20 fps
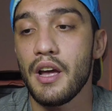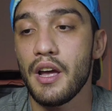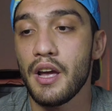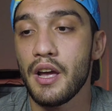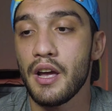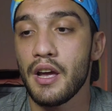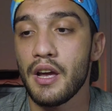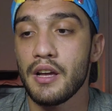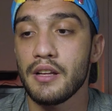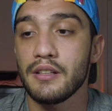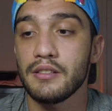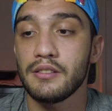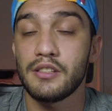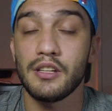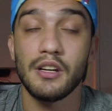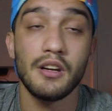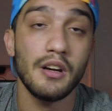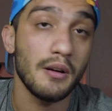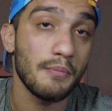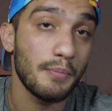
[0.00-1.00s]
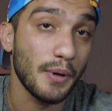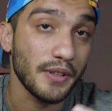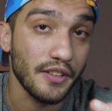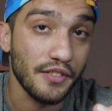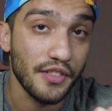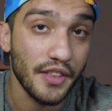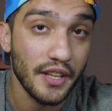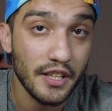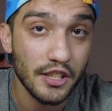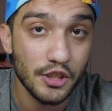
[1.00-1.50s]
And but
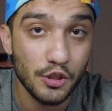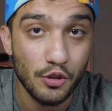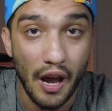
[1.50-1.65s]
the thing is,